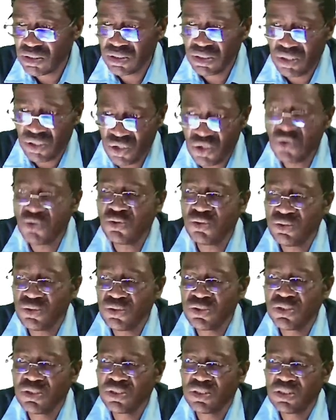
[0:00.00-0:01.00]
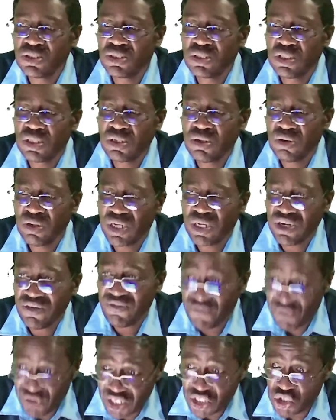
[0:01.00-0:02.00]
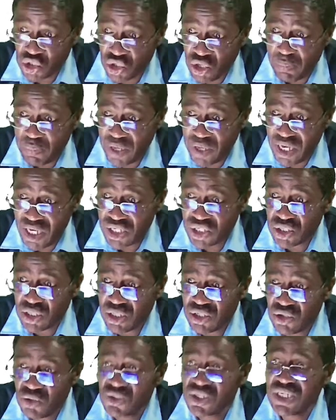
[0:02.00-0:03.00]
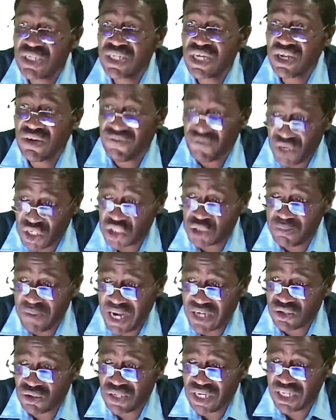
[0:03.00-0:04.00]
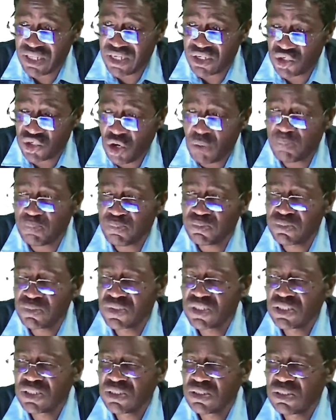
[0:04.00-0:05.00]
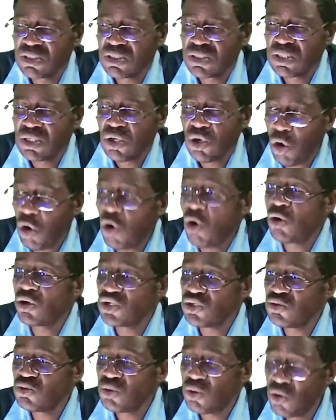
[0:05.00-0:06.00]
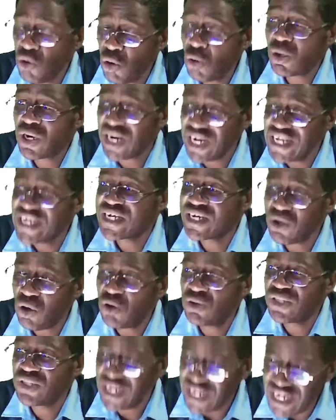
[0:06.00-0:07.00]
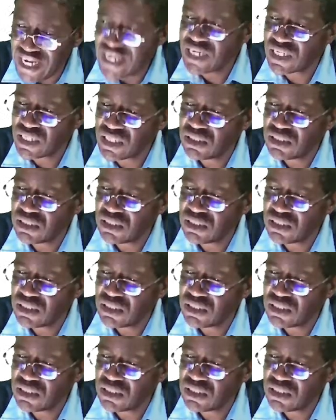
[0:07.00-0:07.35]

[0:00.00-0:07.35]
No. Refresh your page using the refresh button at the top, or you go click on the link